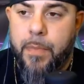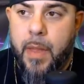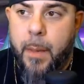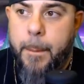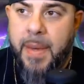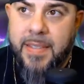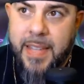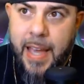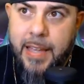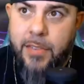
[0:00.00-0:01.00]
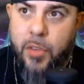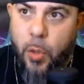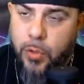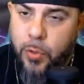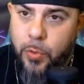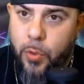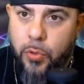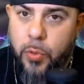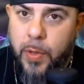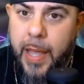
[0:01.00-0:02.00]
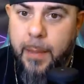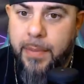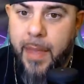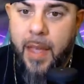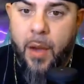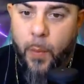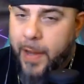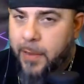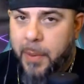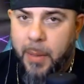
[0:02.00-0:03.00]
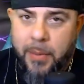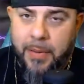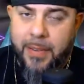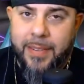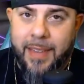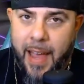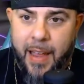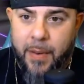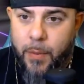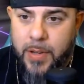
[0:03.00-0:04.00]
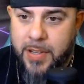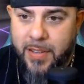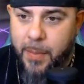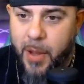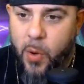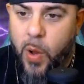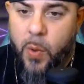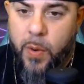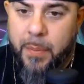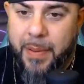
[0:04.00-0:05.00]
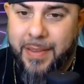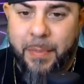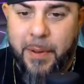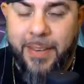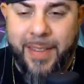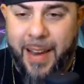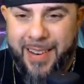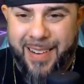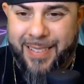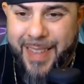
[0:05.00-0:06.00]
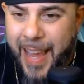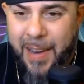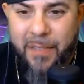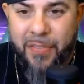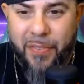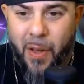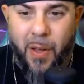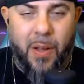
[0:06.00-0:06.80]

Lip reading: besides those two games, we have to bring up something sad, which is going to be a quick one, but it's pretty sad. Titanfall,